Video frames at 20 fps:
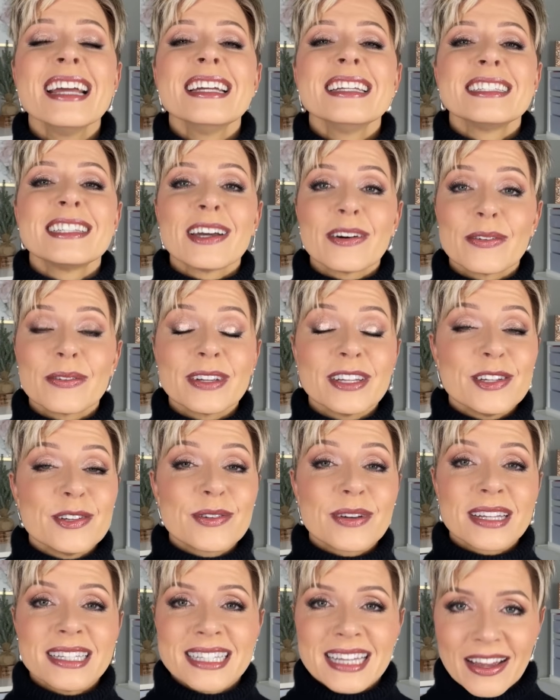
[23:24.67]
So you
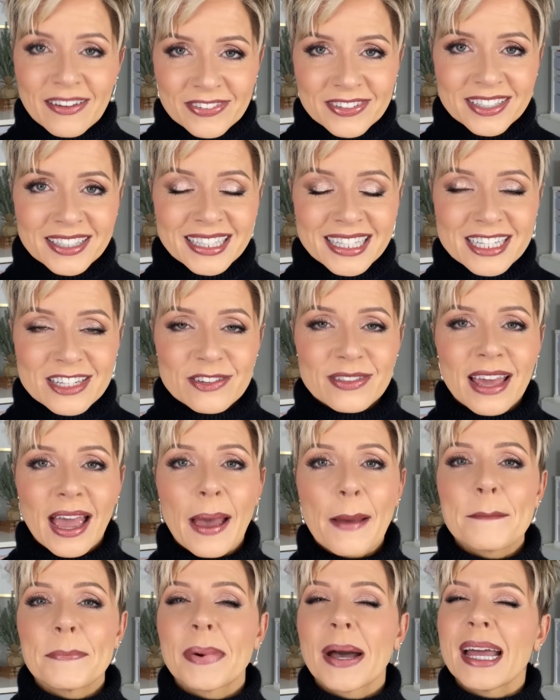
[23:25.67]
can definitely do
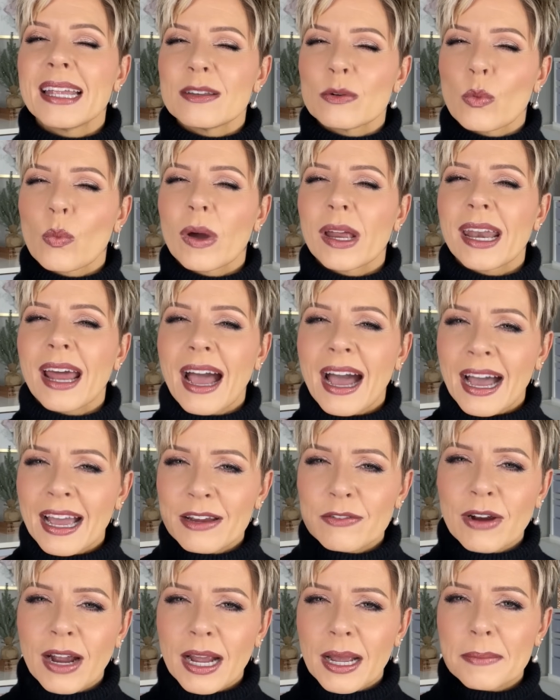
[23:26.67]
that. But what I
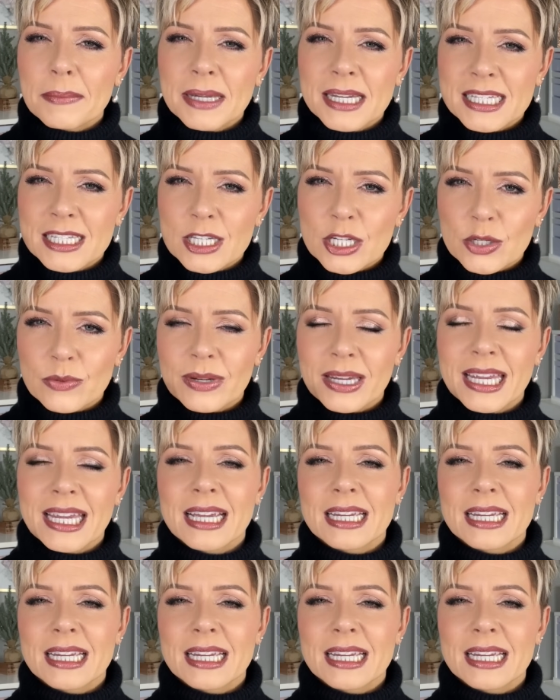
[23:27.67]
recommend doing,